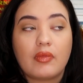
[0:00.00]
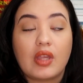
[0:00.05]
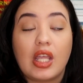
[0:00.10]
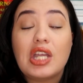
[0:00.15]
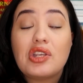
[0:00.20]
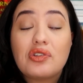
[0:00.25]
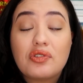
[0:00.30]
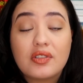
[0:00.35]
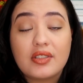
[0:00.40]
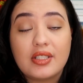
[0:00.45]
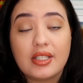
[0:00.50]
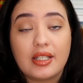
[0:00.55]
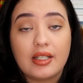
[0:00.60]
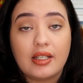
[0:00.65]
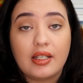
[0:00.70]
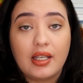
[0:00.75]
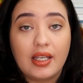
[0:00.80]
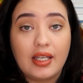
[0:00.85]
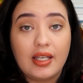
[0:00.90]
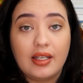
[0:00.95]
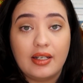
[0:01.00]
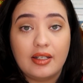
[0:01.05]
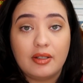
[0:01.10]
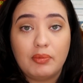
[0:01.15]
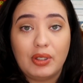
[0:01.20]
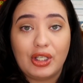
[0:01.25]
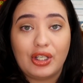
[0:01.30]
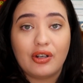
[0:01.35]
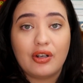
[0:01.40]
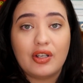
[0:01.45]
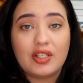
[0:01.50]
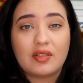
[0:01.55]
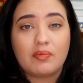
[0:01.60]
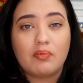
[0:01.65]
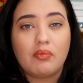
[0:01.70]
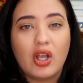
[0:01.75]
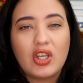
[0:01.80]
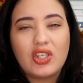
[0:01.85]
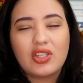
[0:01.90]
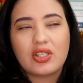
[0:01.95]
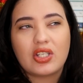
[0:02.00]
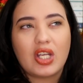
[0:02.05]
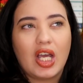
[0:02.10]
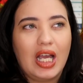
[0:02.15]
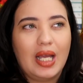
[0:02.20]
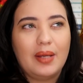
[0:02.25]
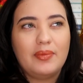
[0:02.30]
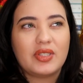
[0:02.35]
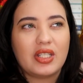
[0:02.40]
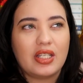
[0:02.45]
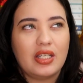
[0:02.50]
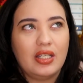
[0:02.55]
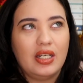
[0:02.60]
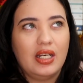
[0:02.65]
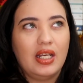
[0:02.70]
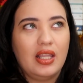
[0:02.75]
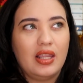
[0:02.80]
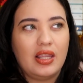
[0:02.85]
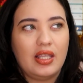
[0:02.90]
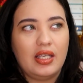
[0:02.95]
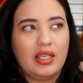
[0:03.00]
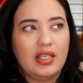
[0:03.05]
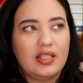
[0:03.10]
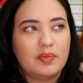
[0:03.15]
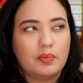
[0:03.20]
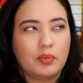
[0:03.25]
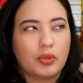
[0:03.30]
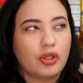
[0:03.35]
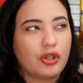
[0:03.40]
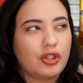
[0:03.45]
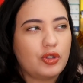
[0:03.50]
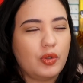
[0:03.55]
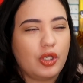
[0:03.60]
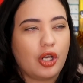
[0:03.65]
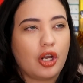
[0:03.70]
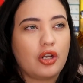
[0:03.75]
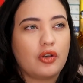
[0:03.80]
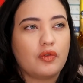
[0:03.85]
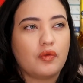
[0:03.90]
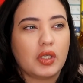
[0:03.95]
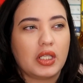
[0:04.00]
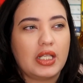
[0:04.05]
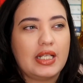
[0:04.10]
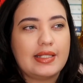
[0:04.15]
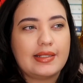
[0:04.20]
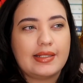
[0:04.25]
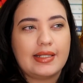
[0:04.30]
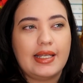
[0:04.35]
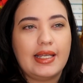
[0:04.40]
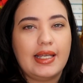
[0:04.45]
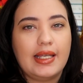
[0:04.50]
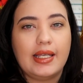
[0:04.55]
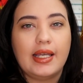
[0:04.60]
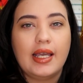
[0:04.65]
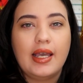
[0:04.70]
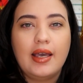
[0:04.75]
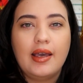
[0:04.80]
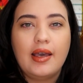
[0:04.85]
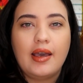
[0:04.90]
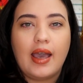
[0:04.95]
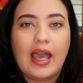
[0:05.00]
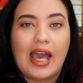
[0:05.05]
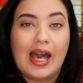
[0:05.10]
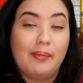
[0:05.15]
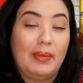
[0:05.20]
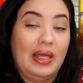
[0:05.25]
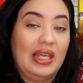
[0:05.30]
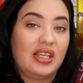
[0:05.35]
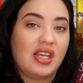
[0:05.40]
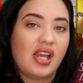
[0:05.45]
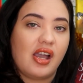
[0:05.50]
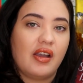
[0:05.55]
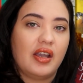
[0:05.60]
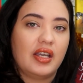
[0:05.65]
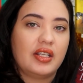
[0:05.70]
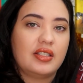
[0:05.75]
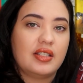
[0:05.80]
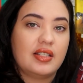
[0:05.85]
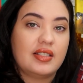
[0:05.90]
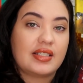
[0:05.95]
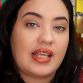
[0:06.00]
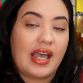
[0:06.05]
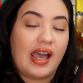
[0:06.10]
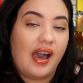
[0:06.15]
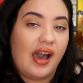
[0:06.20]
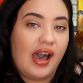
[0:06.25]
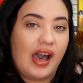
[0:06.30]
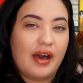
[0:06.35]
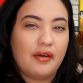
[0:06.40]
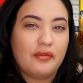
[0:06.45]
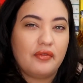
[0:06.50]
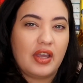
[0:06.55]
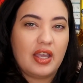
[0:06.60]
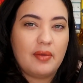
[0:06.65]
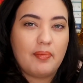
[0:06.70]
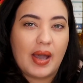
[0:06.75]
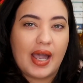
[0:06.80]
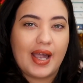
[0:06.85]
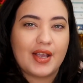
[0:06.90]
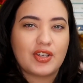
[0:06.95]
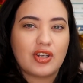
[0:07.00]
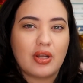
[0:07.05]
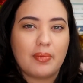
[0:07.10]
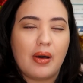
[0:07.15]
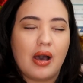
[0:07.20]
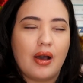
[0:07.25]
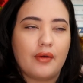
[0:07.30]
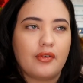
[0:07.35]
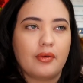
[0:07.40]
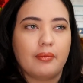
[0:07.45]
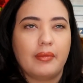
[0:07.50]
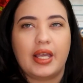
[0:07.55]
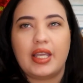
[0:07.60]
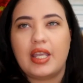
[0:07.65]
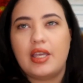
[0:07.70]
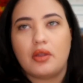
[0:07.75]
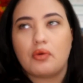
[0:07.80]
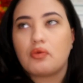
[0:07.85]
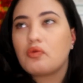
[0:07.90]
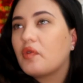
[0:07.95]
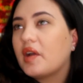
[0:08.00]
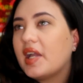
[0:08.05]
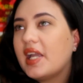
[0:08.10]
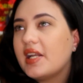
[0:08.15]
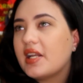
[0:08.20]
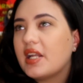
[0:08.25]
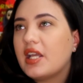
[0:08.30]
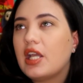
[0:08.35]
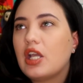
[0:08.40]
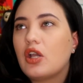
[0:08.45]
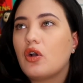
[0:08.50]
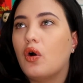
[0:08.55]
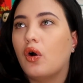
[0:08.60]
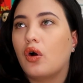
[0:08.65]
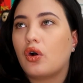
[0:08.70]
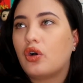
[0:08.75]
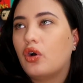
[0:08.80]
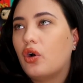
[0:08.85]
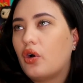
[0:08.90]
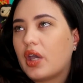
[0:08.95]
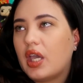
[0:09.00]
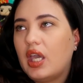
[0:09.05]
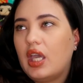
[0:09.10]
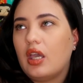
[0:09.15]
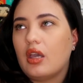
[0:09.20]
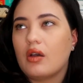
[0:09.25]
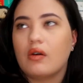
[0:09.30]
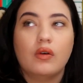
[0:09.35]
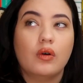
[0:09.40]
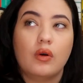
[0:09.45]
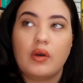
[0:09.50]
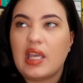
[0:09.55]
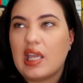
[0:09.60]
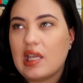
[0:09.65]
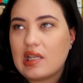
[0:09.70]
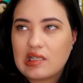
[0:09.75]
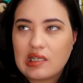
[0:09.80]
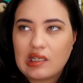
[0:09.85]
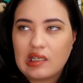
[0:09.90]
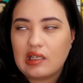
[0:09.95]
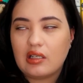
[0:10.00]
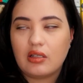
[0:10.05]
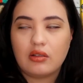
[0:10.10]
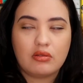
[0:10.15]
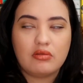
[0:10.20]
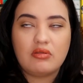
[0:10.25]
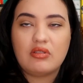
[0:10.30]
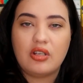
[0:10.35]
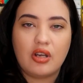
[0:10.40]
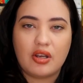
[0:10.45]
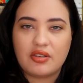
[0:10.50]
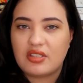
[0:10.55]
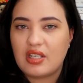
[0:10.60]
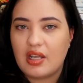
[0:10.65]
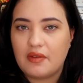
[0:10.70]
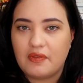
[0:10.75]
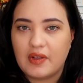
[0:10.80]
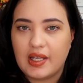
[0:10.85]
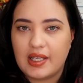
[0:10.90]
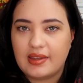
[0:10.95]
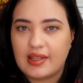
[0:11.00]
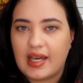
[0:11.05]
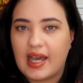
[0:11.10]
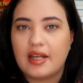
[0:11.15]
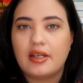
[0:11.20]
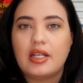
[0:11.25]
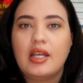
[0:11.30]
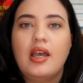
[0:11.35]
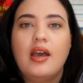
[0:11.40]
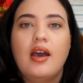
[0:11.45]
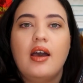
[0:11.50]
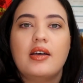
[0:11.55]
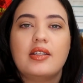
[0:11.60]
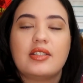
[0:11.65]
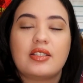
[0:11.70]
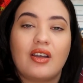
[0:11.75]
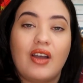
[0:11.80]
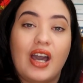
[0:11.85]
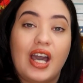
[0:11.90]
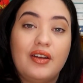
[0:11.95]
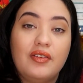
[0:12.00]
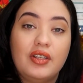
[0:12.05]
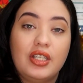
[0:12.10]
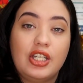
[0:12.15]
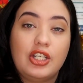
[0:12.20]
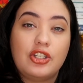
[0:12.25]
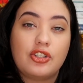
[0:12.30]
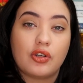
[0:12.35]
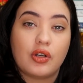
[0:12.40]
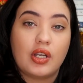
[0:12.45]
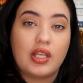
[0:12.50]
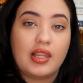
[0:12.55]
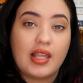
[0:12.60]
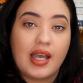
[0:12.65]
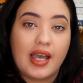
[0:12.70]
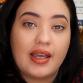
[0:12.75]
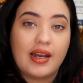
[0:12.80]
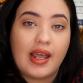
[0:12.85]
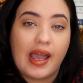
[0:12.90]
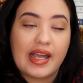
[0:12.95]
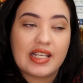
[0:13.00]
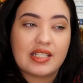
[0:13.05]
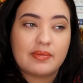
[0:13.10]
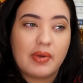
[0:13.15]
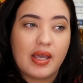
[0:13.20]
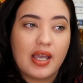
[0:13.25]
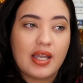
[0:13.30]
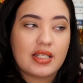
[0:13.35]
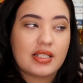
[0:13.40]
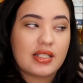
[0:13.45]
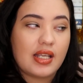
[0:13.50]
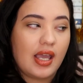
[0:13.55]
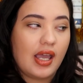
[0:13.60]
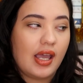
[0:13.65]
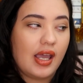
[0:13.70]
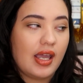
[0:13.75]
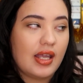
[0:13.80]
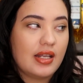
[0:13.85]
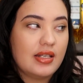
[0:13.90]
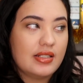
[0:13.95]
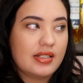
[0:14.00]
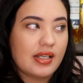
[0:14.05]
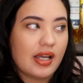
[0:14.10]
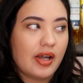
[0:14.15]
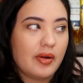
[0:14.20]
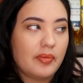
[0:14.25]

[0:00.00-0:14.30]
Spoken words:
interested in, because most of the times in these books we don't really see our main characters have a passion apart from like either reading or cooking or eating, you know, stuff like that. So I really enjoyed that aspect, and